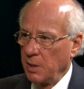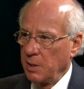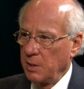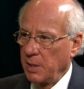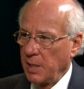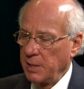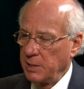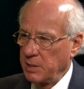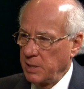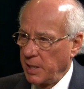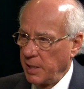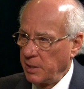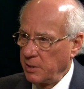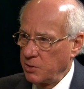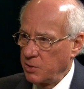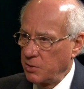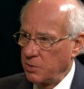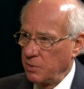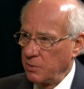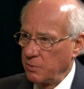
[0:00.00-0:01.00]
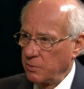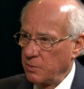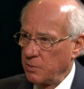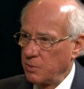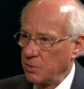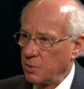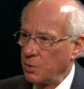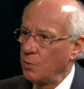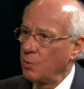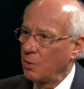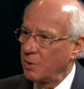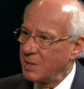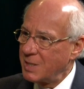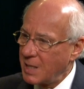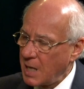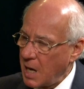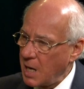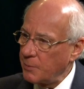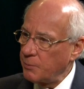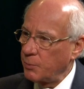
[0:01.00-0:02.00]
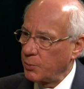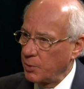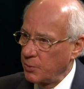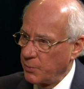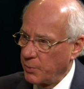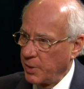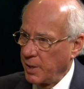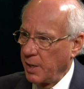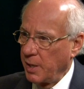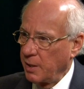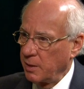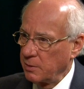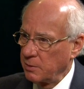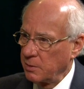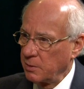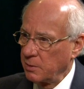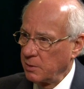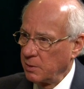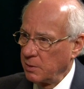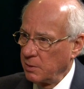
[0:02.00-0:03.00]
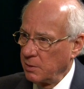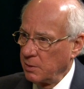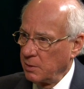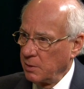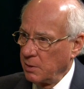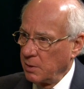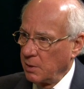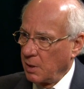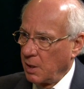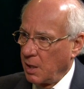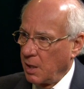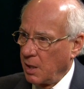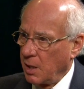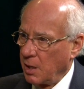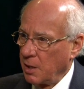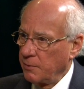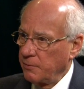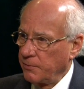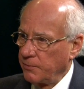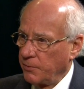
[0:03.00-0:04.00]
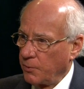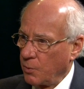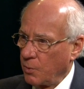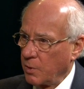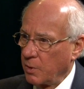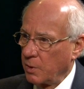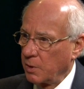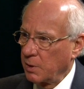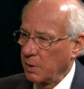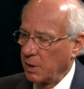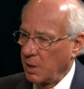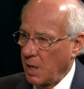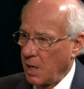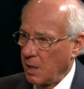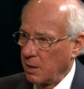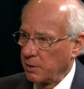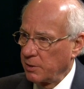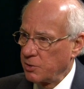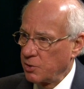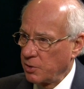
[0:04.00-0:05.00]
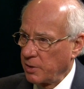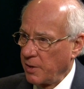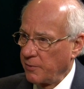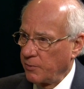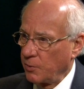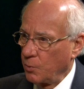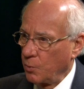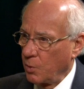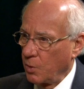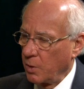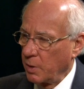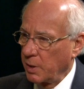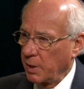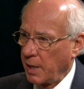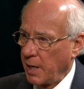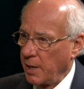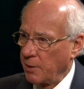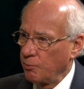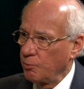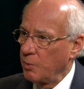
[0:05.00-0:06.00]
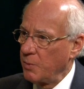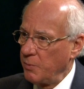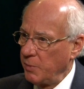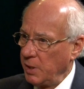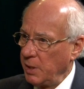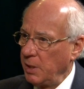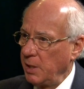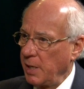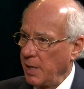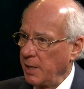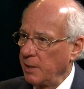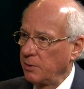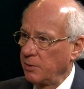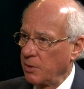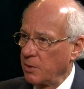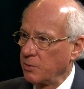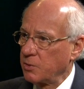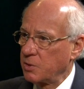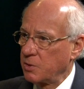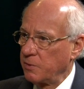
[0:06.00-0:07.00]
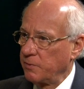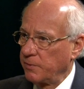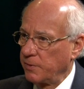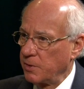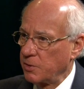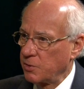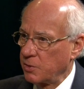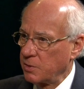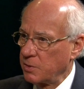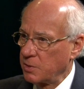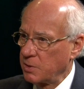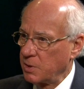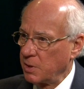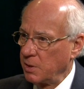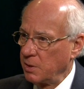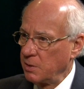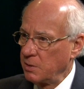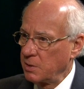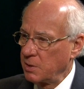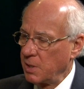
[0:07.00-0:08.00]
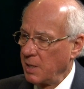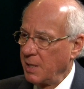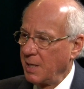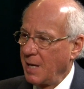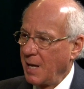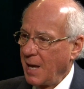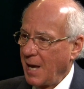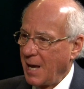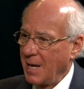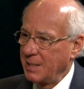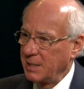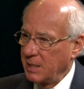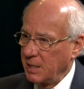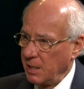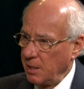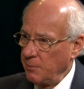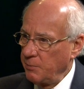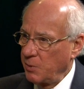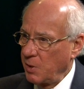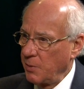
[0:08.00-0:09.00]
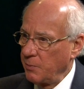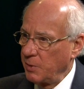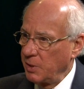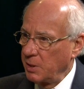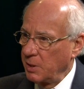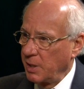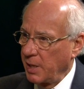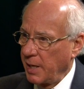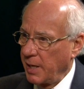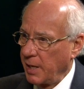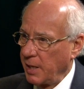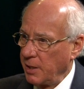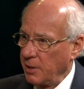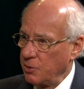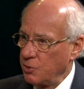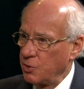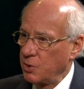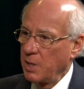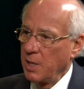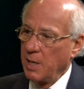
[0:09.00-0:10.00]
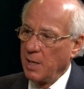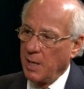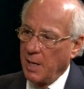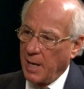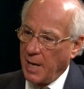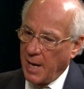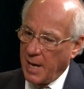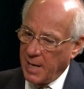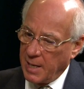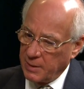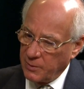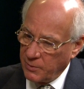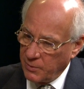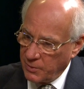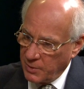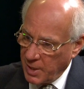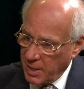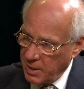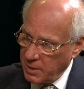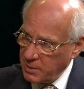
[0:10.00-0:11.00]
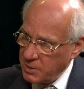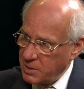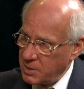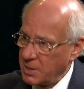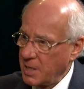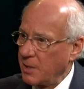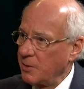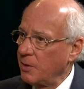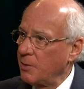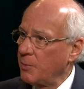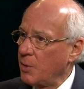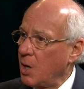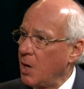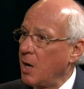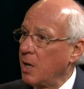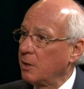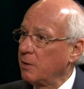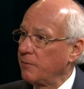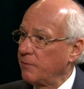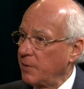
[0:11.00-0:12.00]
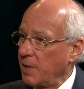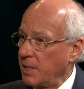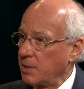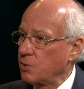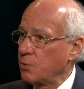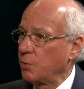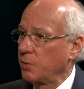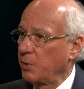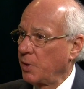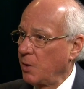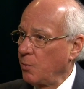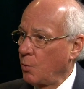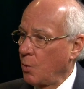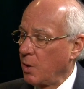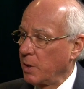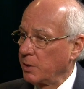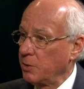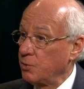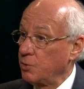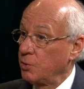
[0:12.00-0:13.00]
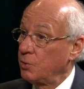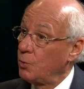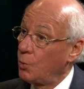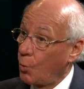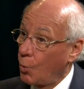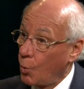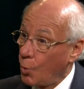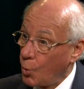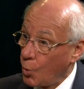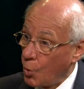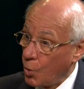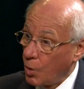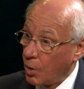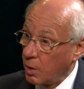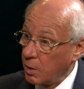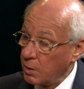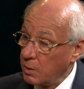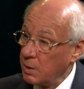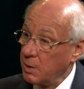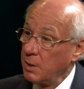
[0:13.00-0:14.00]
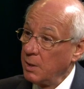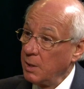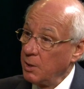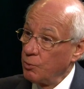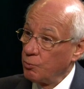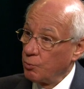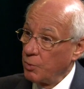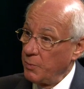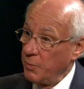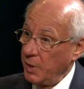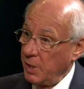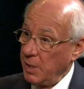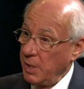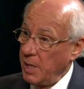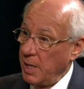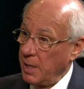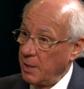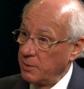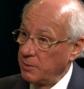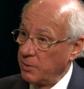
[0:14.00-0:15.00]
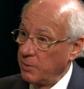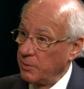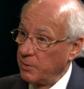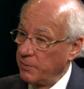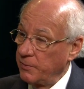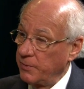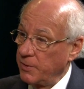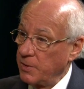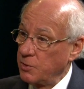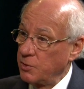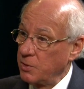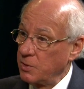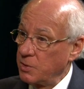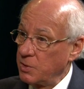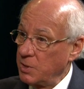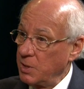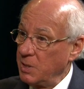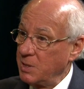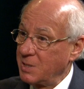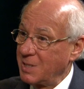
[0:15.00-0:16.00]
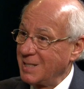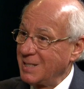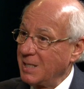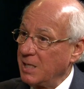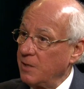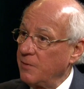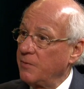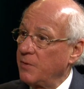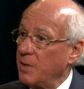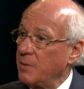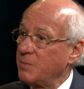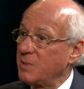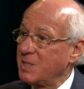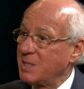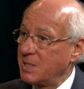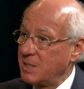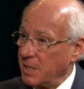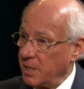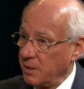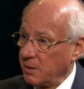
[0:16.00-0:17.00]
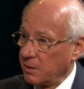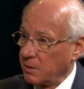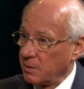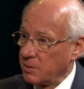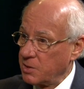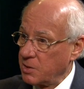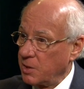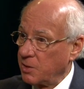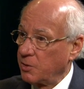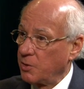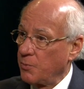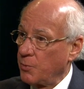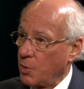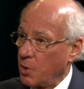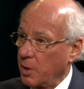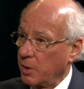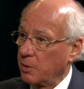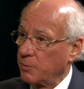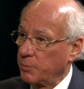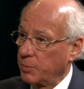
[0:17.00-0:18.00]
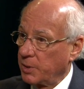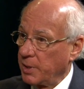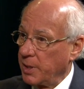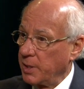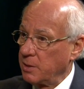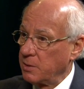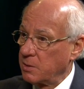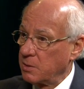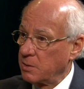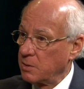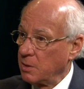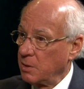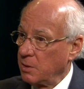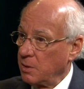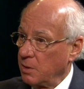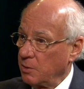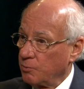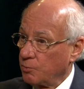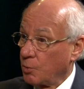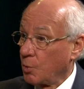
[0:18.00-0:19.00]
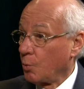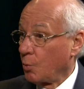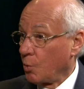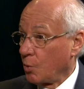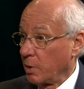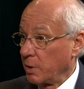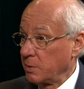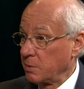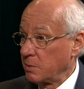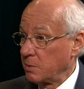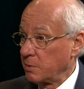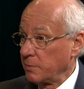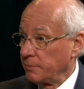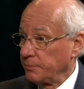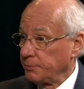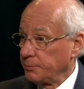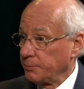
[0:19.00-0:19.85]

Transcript: they take students who are not prepared uh, for college level work and remediate those deficiencies and keep them engaged and then send them on if that's what they want to do or remediate the deficiencies and give them skills that the marketplace rewards.